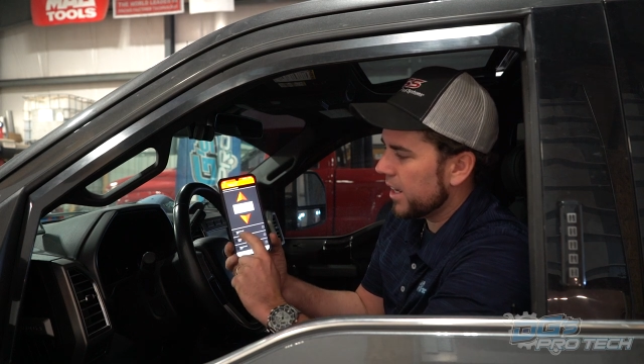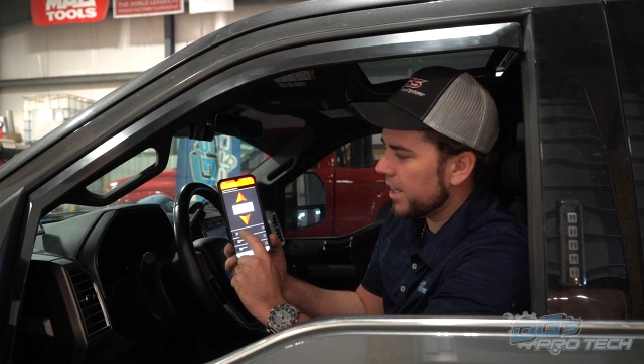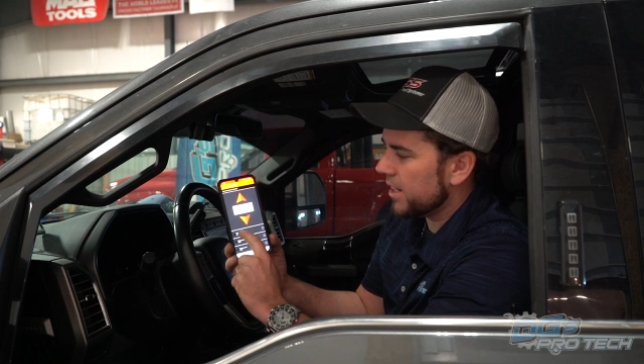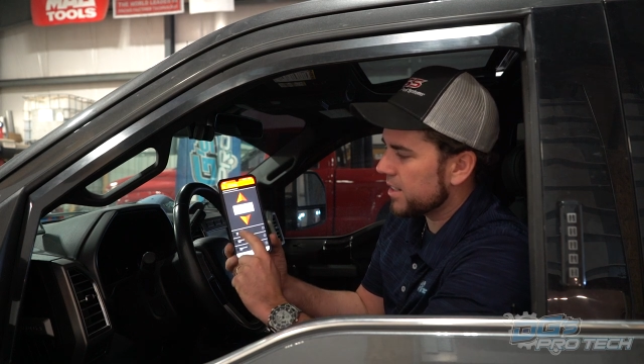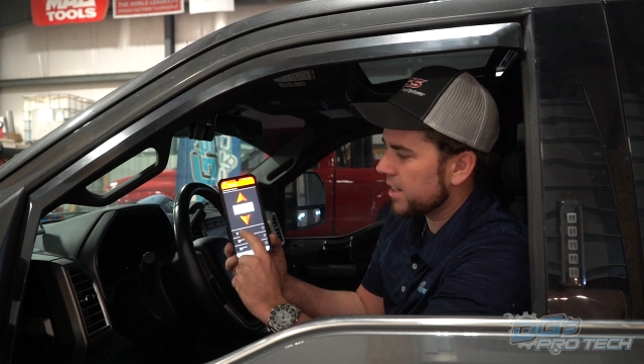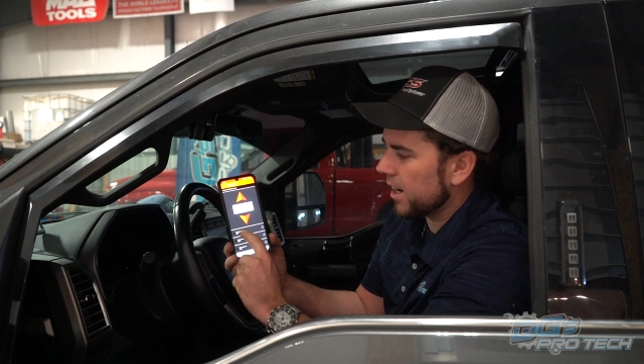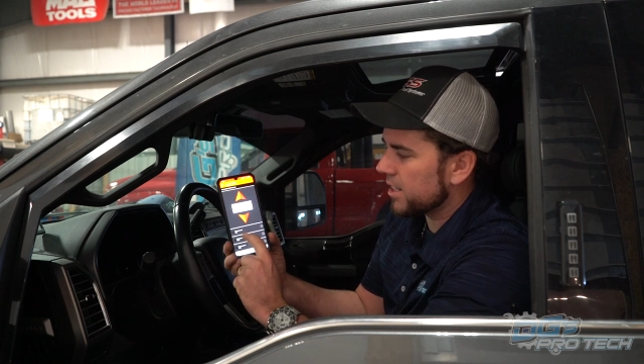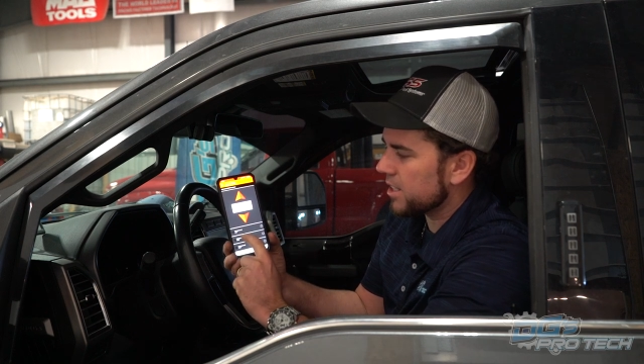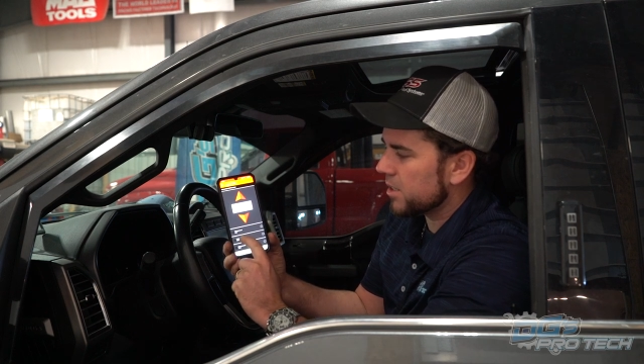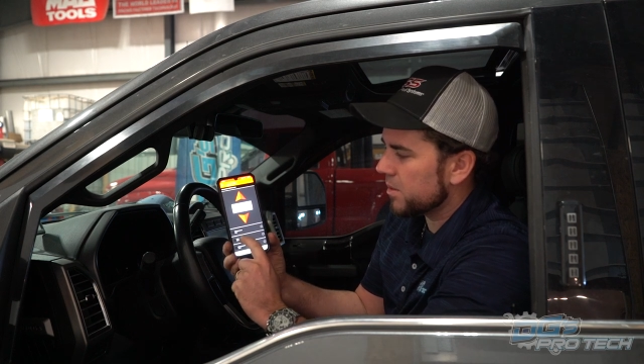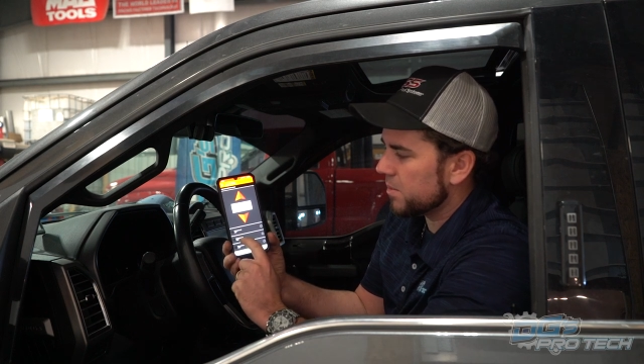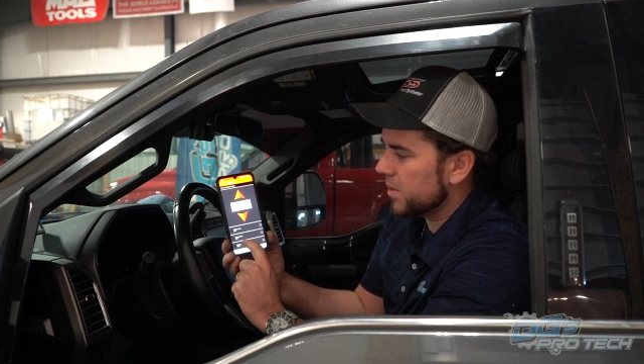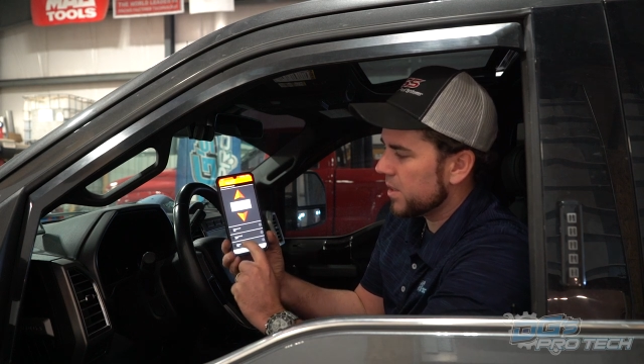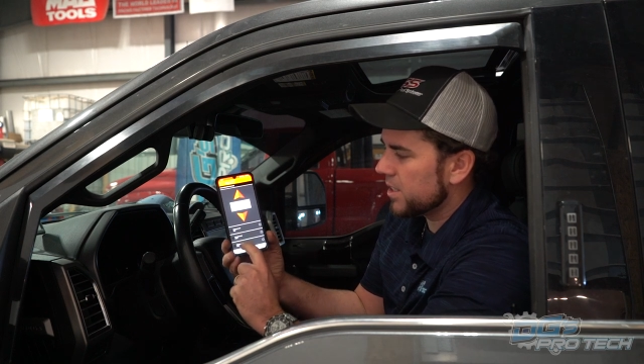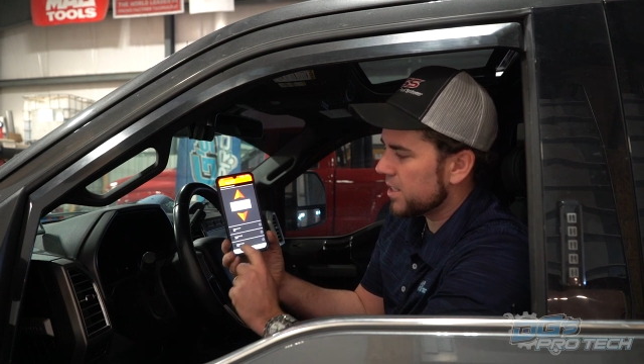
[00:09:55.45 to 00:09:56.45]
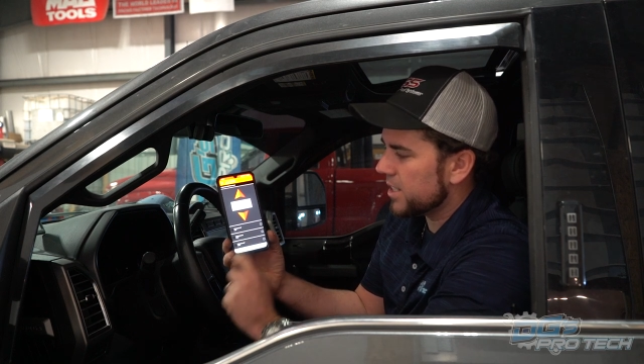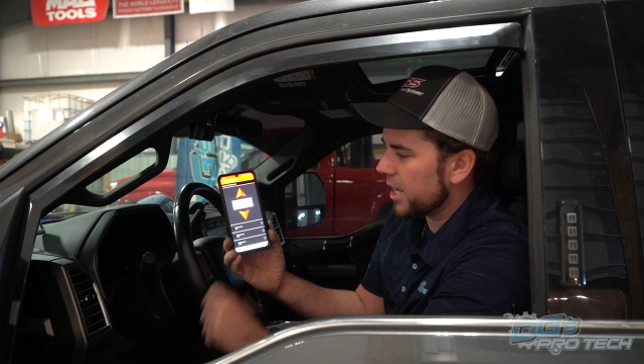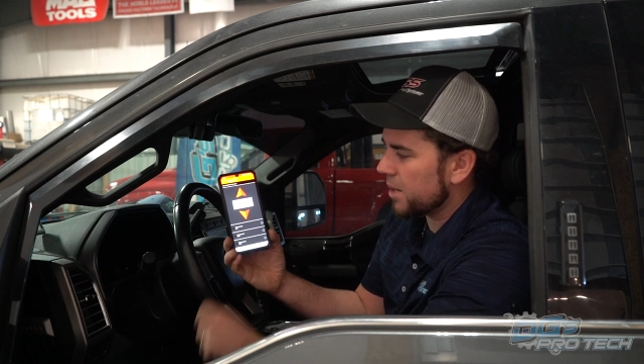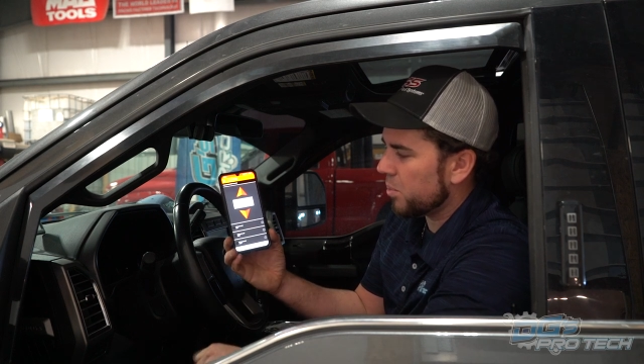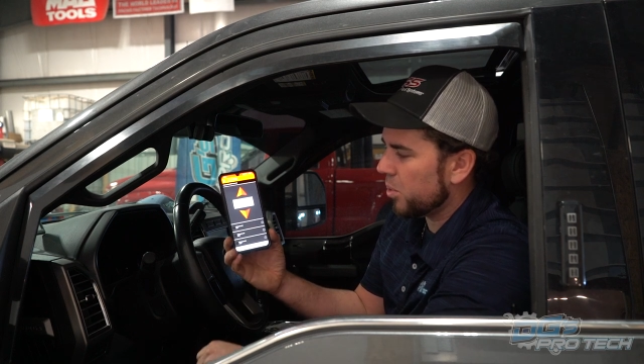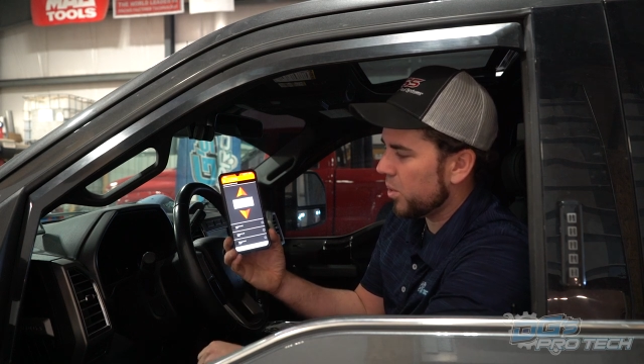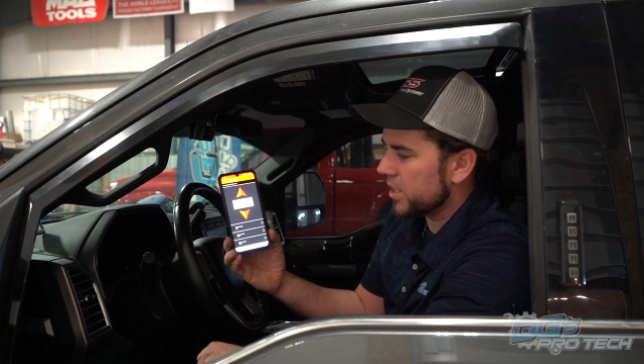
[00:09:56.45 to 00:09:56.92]
It's got some
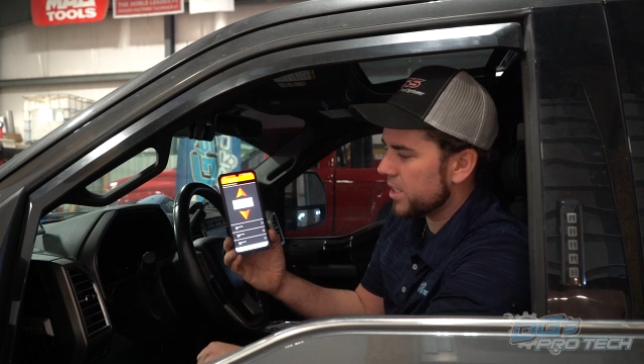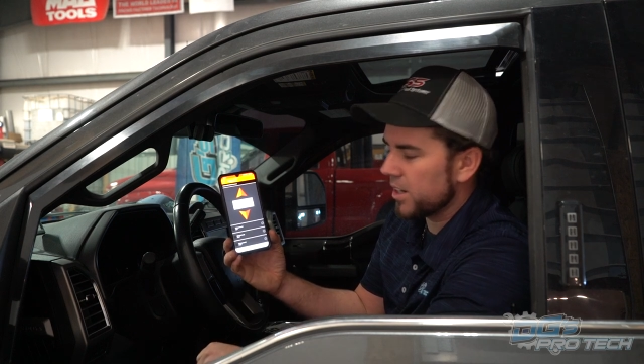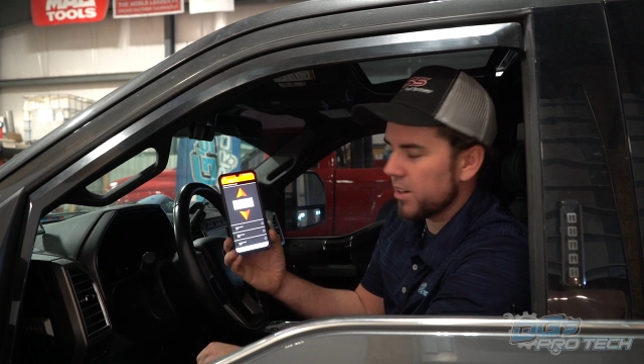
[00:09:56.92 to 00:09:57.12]
set points